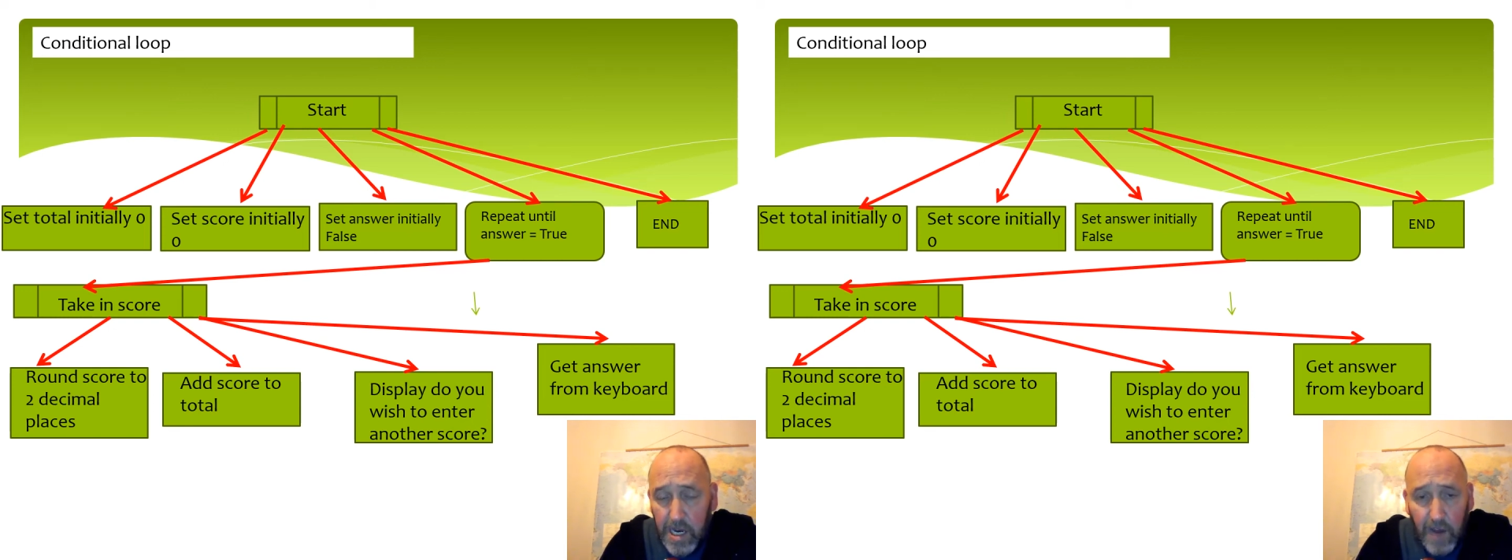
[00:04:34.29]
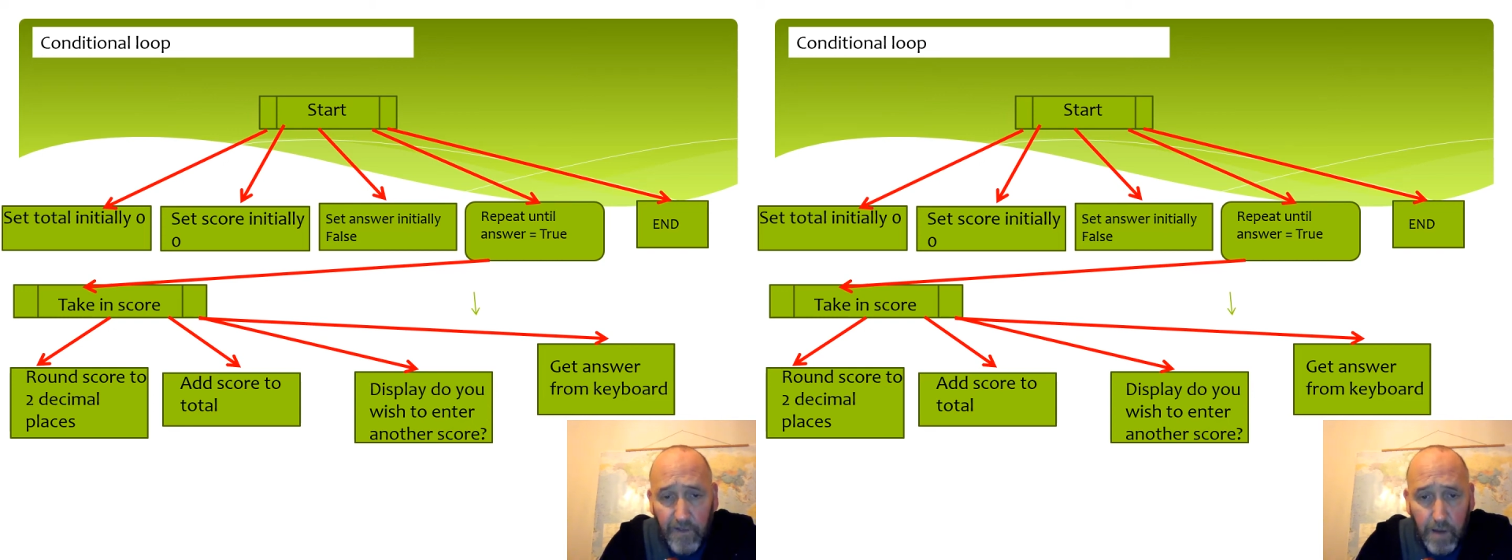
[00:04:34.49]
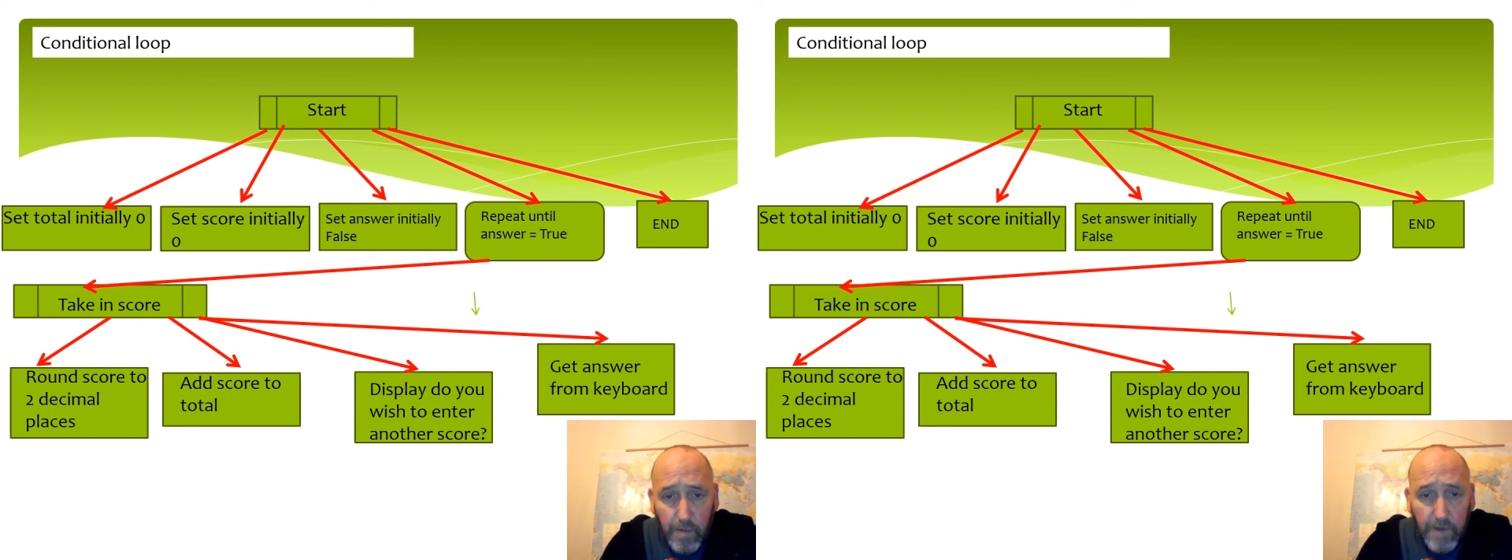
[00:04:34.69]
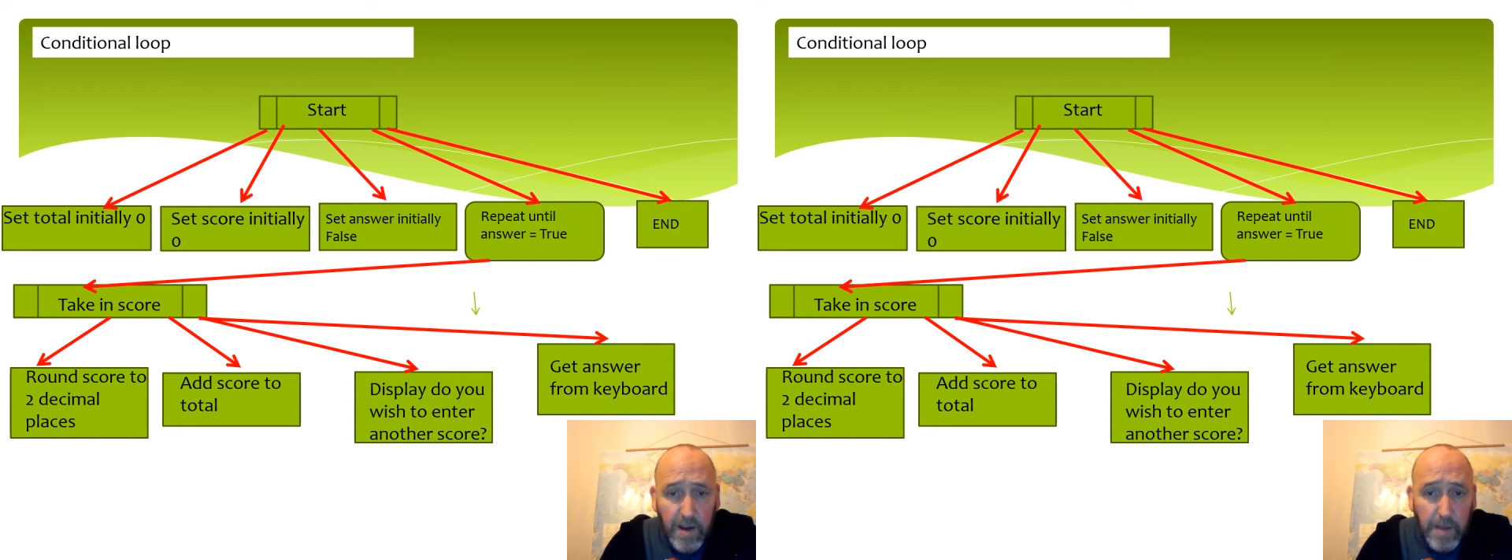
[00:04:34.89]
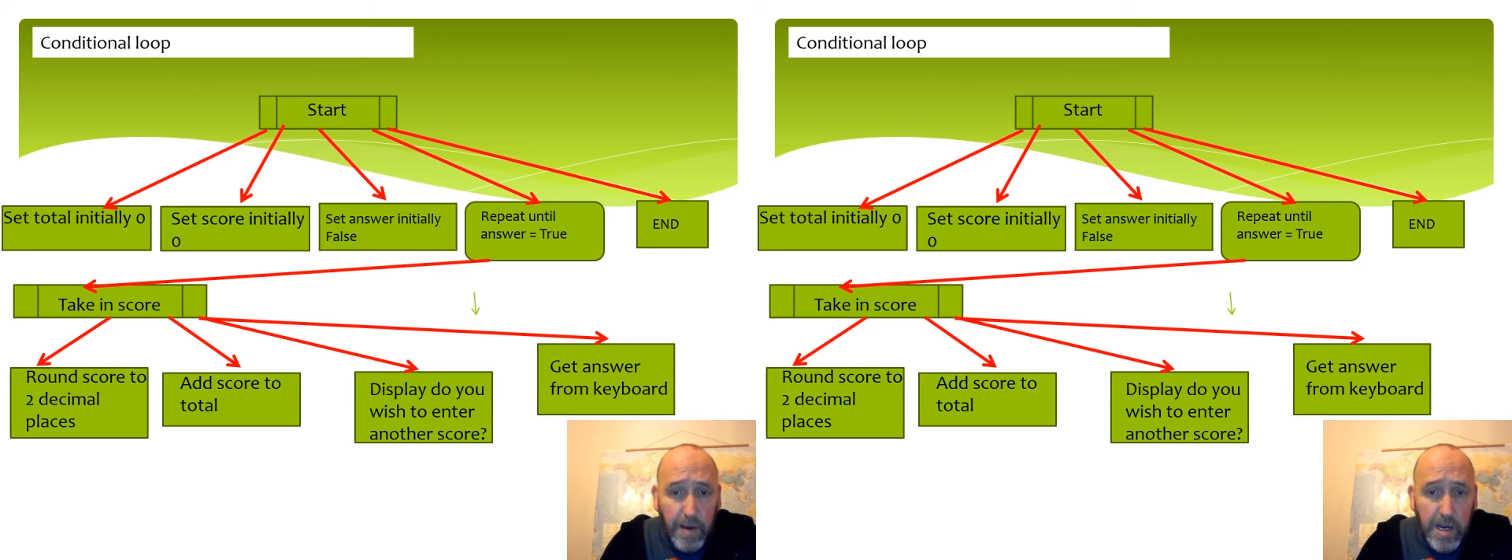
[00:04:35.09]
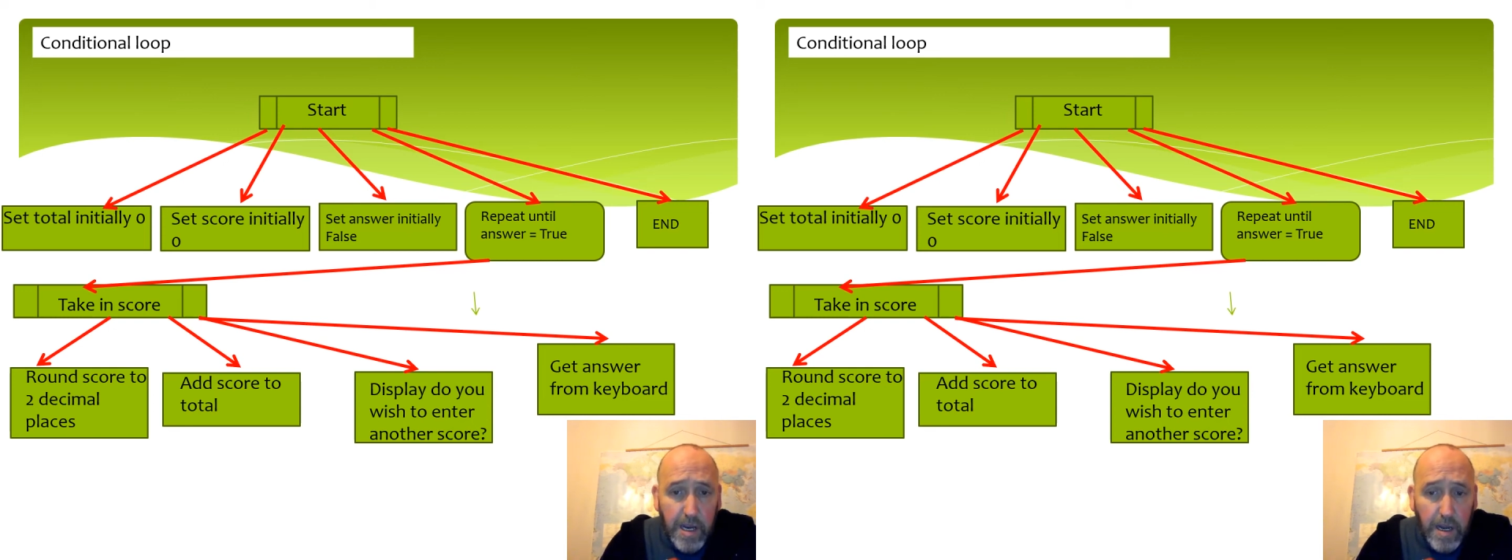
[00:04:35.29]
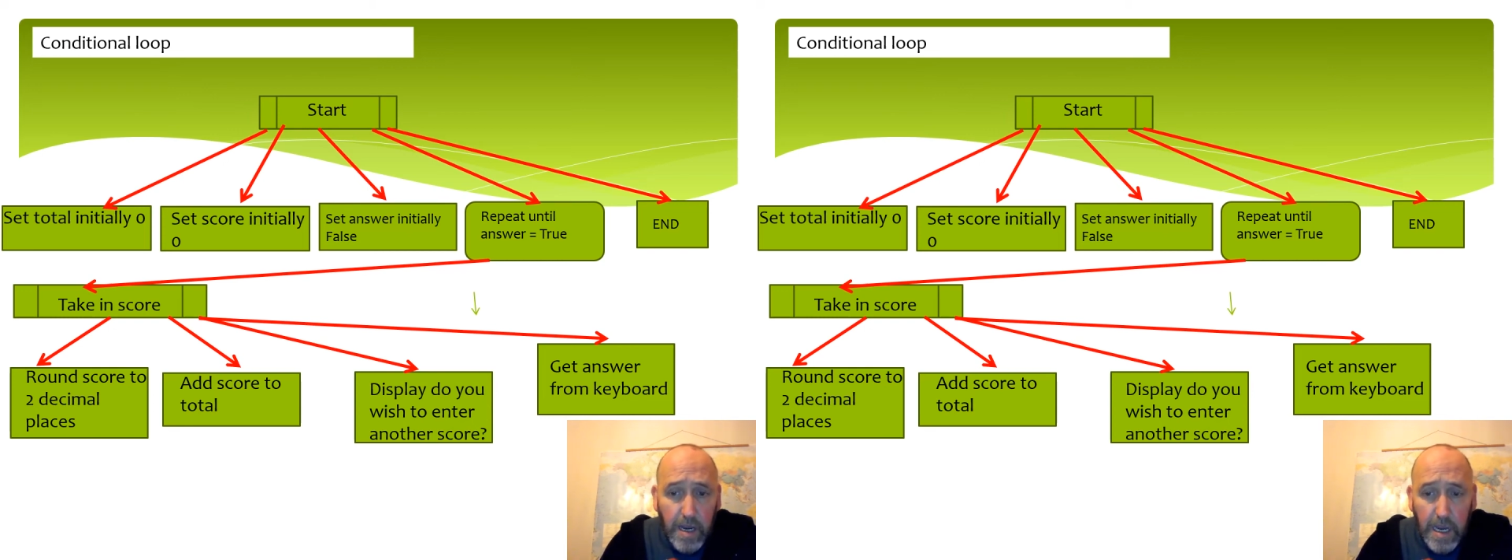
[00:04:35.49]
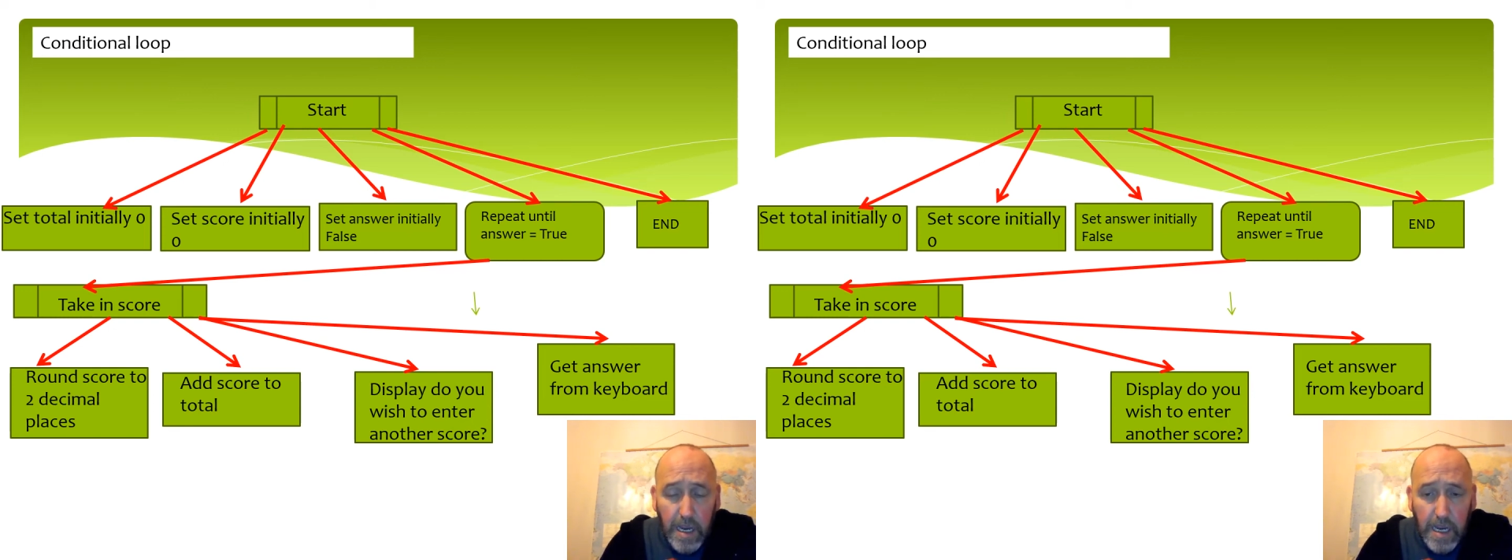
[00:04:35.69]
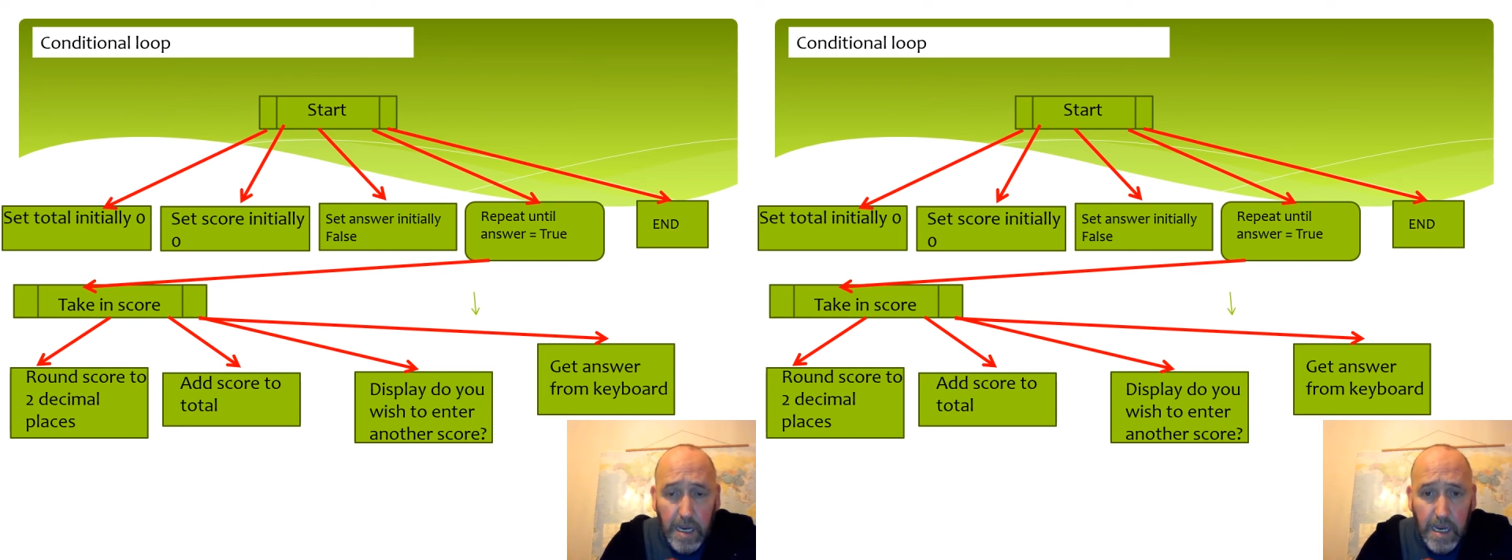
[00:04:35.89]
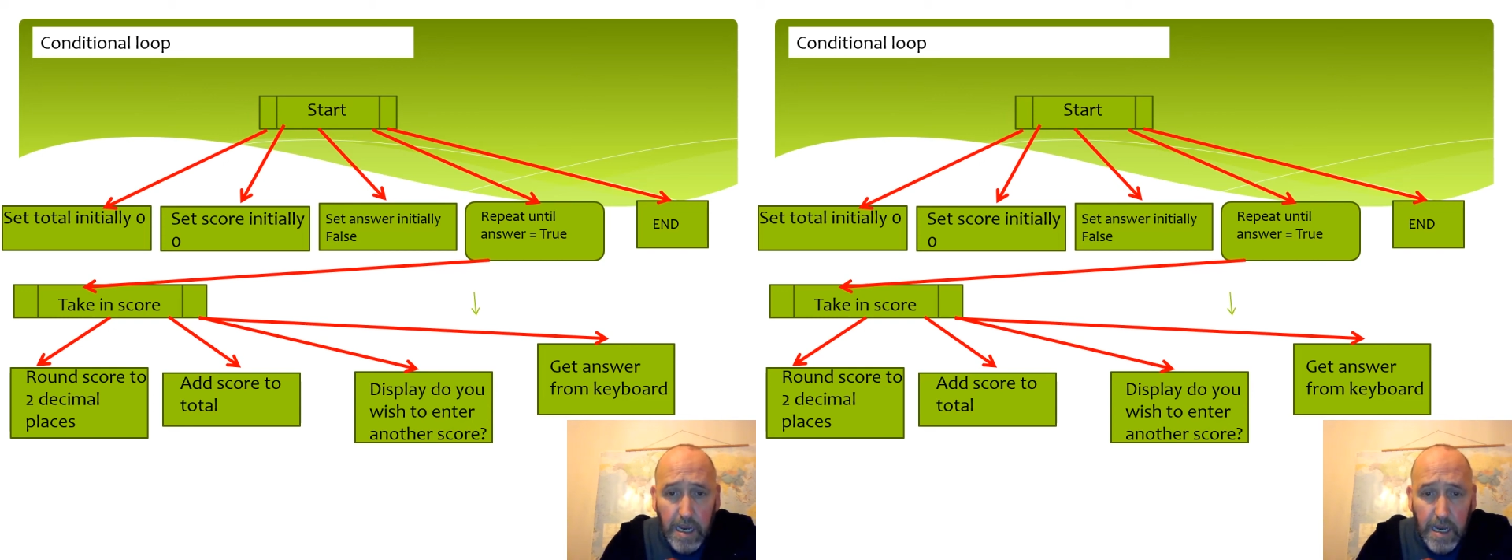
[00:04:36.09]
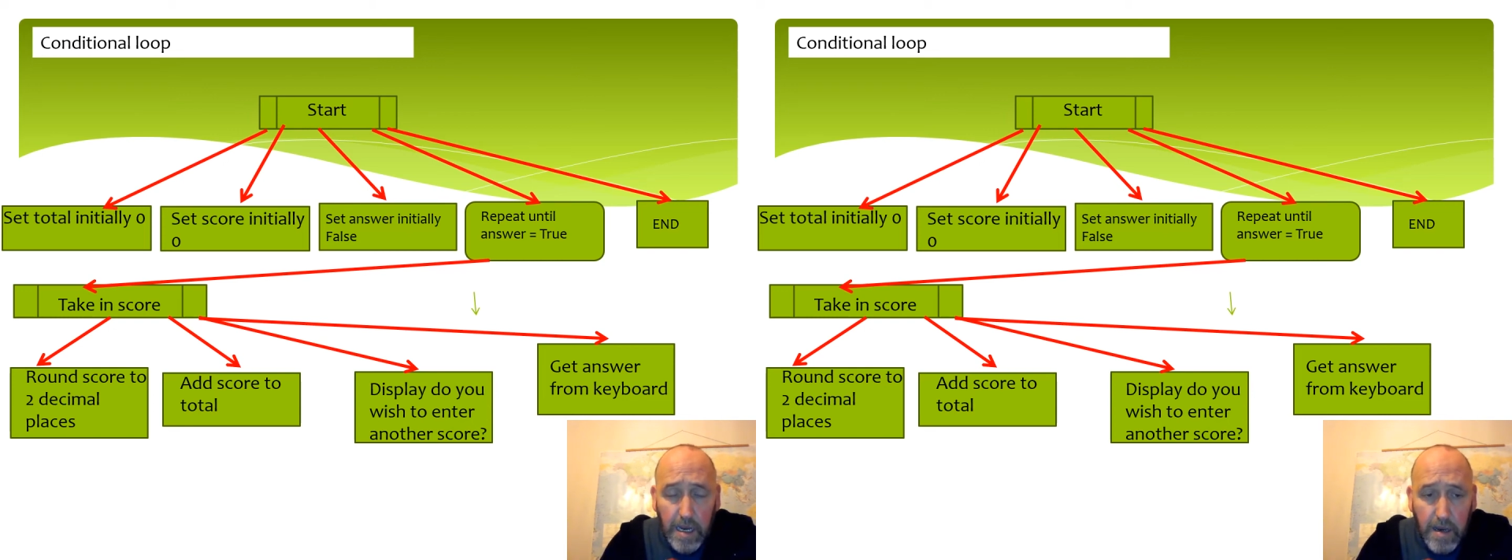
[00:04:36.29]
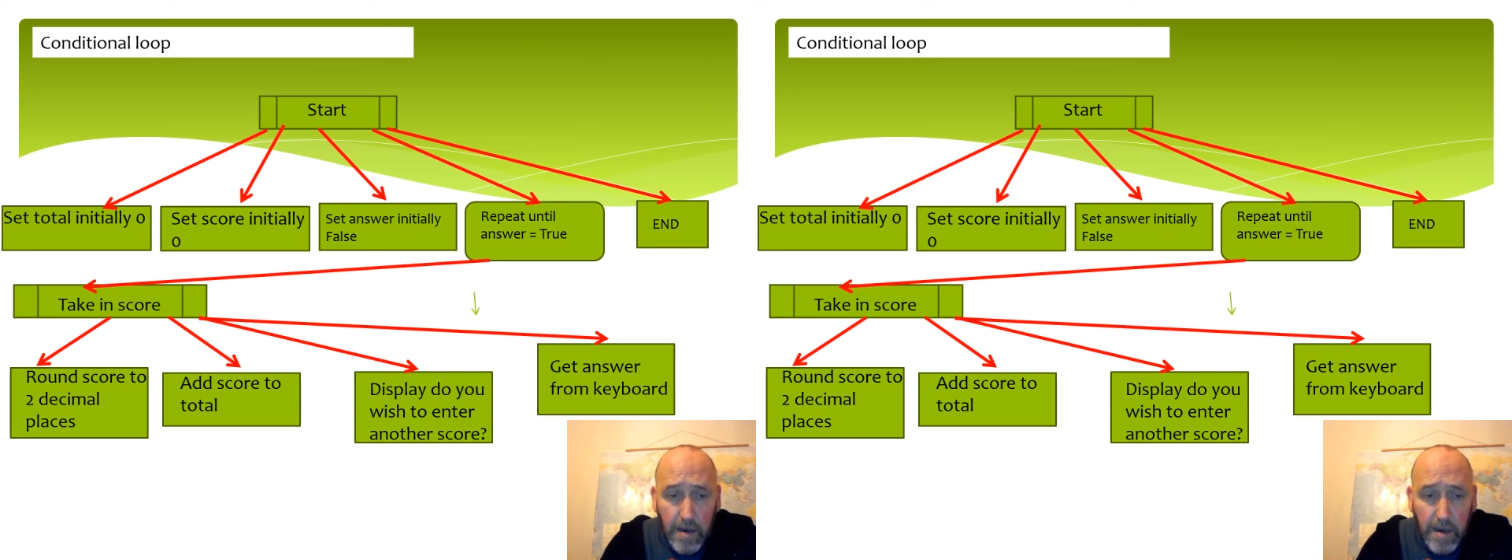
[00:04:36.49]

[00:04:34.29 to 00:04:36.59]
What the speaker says: If, however, the person